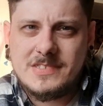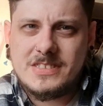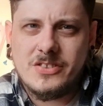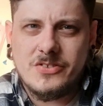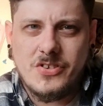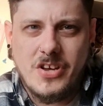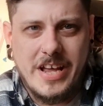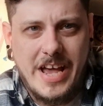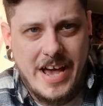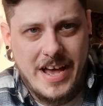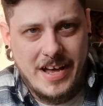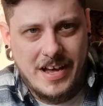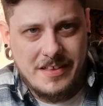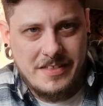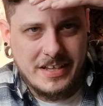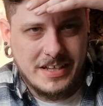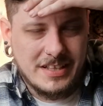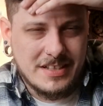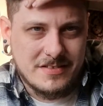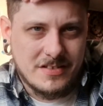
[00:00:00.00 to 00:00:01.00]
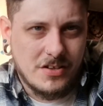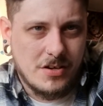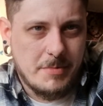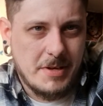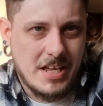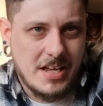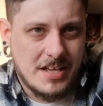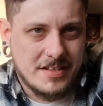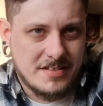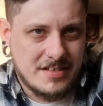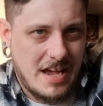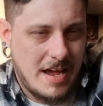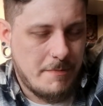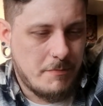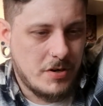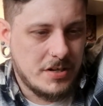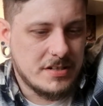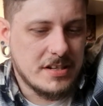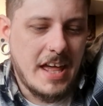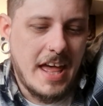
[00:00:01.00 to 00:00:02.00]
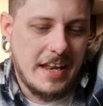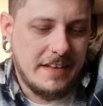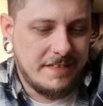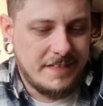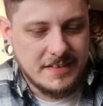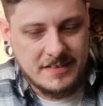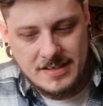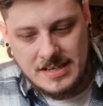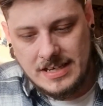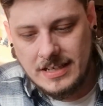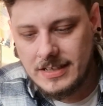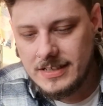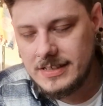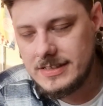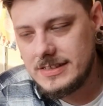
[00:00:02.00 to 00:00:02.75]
So yeah, I think that's going to be a separate entity.